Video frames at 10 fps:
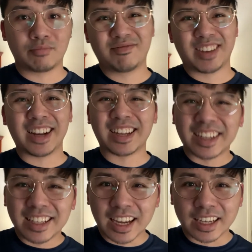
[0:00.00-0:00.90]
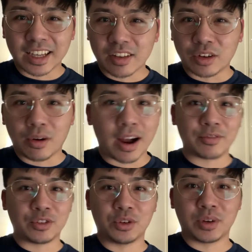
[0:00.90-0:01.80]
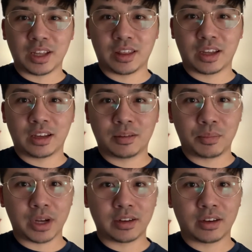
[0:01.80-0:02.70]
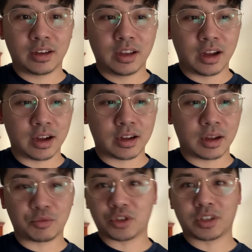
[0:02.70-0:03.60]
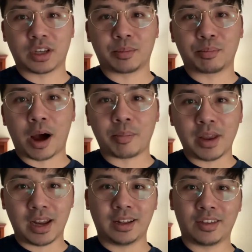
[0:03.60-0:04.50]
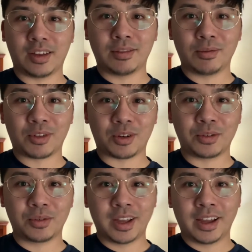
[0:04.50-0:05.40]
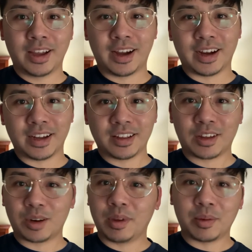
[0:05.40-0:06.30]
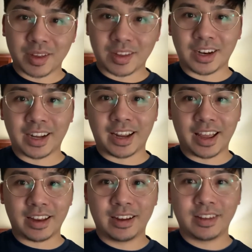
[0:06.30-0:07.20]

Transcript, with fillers: technically I guess I don't have to do anything, but I'm just gonna pop in and listen. So it's gonna be a busy night ahead.